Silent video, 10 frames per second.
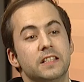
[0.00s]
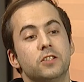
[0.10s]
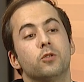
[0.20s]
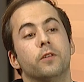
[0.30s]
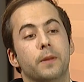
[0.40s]
this
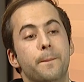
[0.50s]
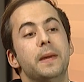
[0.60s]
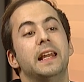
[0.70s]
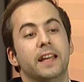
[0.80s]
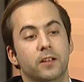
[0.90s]
is sort of the
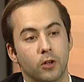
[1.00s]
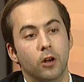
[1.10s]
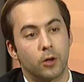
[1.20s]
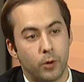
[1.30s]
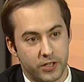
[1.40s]

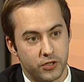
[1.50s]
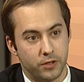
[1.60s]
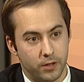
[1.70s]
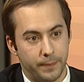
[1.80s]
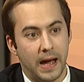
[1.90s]
million-dollar
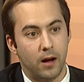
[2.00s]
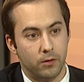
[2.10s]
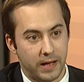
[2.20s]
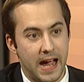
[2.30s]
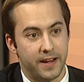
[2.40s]
question
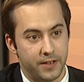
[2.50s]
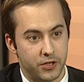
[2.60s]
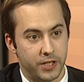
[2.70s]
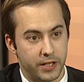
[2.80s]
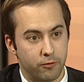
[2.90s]
about
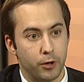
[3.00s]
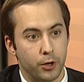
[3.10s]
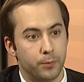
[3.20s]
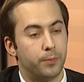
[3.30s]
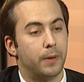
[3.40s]
Hanergy
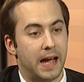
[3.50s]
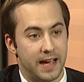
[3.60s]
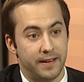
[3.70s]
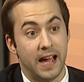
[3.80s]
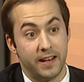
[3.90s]
Group
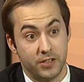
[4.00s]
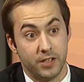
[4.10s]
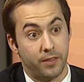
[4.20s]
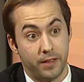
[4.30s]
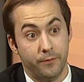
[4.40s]
and
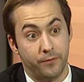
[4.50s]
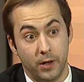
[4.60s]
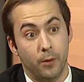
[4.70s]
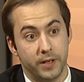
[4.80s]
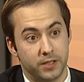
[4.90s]
Hanergy Thin
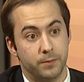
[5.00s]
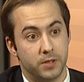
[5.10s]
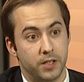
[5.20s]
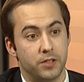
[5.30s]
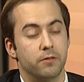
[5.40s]
Film, its
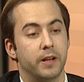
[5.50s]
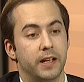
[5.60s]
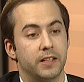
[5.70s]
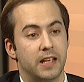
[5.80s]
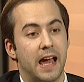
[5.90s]
subsidiary,
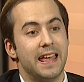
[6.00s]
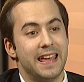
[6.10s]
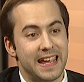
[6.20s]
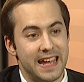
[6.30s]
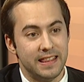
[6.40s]
is that
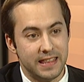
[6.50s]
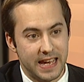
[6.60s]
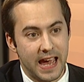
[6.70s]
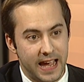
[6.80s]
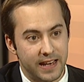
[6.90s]
in
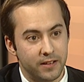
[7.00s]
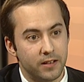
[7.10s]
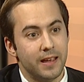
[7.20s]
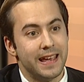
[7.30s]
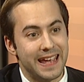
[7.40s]
the
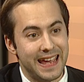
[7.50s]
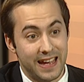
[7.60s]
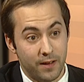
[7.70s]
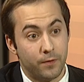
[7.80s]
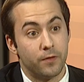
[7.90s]
end,
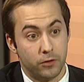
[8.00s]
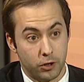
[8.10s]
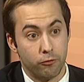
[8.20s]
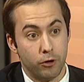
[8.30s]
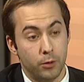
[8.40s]
if
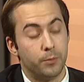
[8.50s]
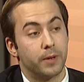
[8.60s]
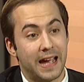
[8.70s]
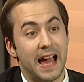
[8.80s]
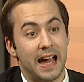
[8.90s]
the group
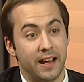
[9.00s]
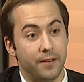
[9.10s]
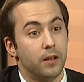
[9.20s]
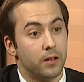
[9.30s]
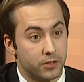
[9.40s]

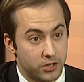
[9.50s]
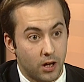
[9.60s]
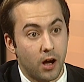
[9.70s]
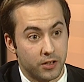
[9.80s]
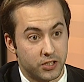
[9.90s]
can
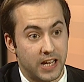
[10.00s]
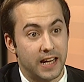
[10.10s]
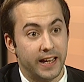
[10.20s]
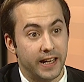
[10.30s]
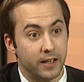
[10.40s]
start
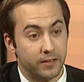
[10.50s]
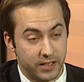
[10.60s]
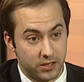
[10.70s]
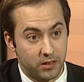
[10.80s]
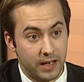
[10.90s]
selling
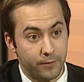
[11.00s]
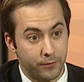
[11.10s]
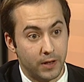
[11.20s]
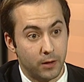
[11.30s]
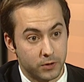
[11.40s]
this thin
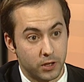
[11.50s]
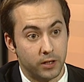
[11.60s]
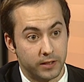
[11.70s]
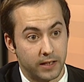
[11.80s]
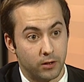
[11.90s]
film
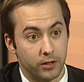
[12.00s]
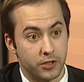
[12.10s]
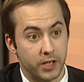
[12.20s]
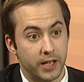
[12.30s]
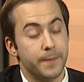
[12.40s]
solar
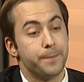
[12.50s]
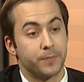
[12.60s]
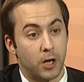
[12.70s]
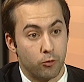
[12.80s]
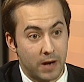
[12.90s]
technology
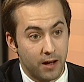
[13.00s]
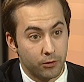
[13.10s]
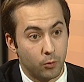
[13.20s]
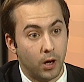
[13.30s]
around the